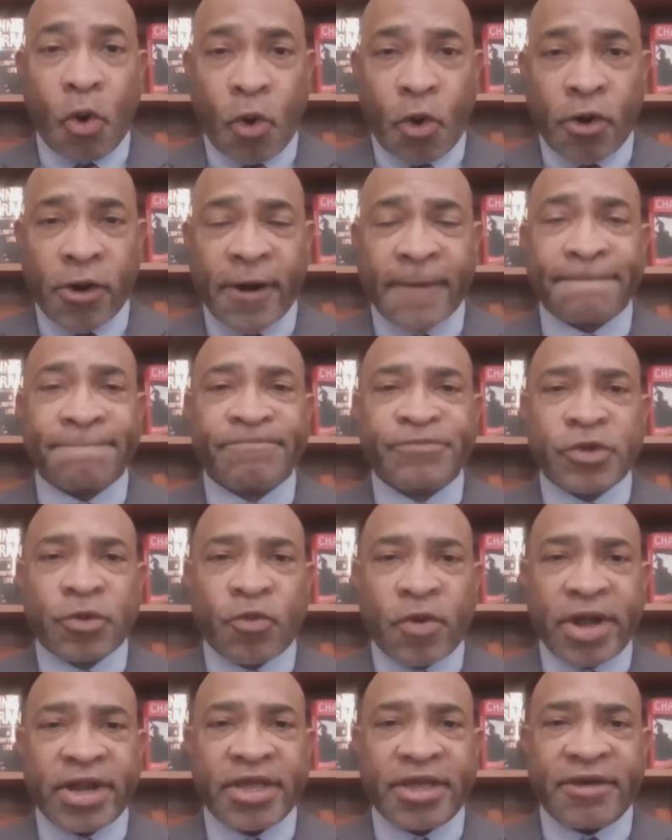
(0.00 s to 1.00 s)
Or
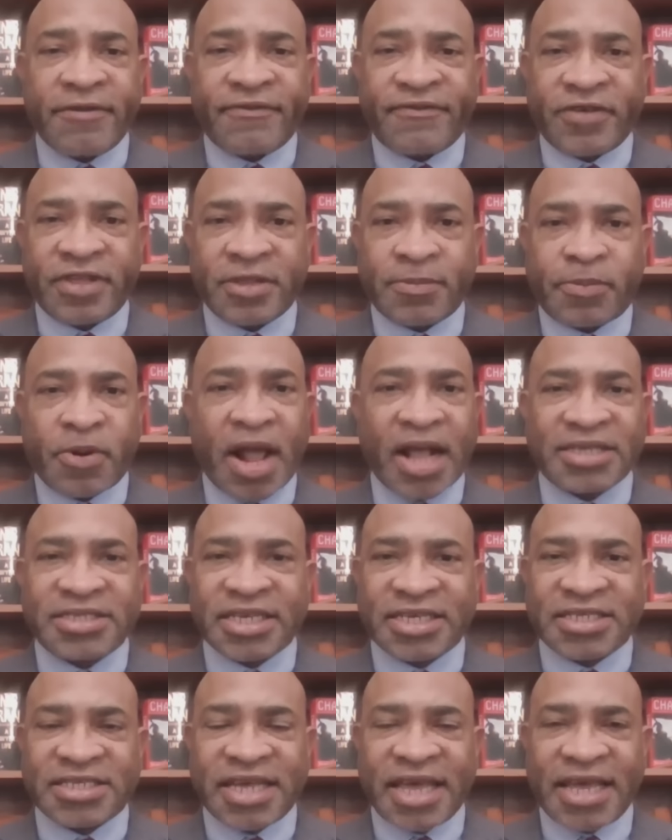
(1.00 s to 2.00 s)
what if the
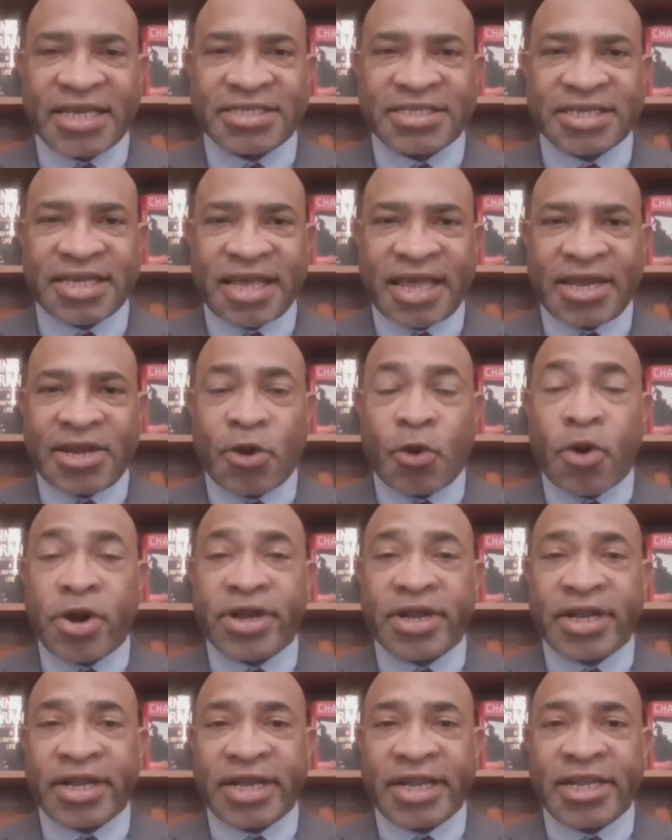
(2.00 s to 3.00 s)
process takes an
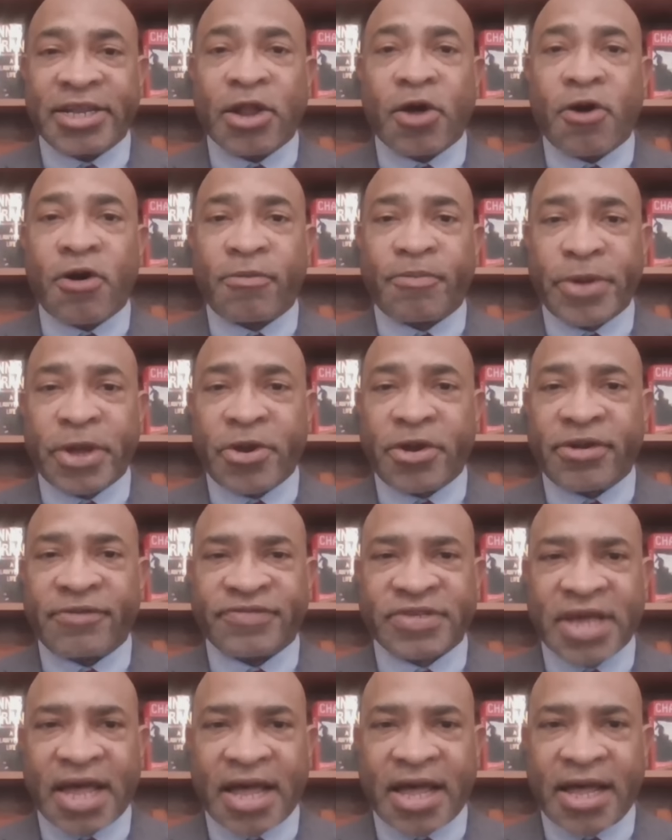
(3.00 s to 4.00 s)
inordinately long
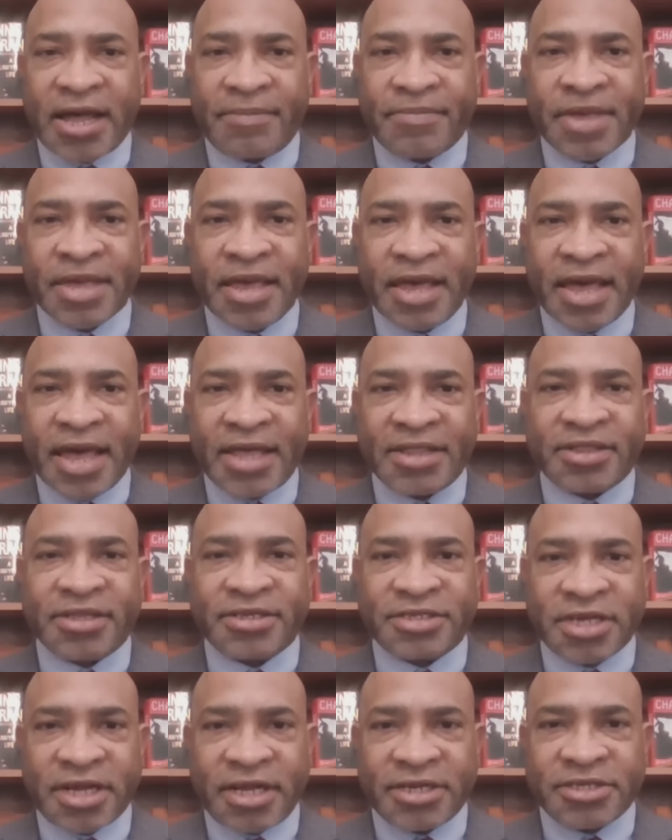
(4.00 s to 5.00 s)
period of time
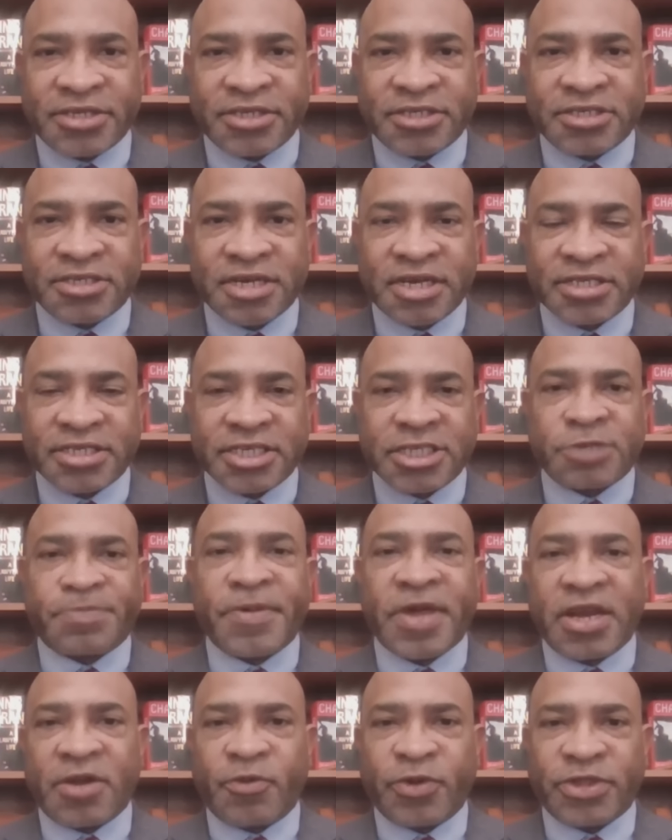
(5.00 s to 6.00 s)
and the judge is
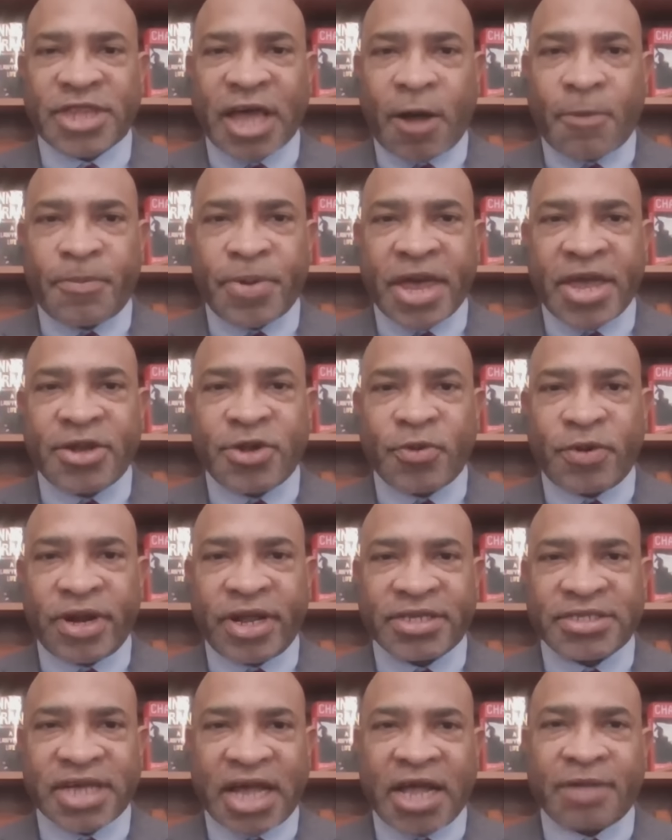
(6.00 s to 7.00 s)
suspended without pay
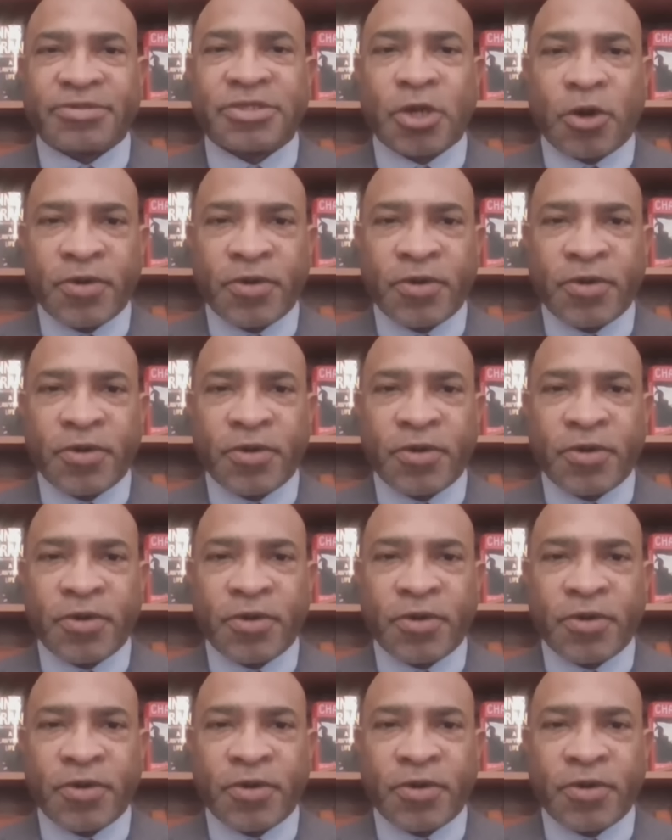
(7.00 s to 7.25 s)
during that time?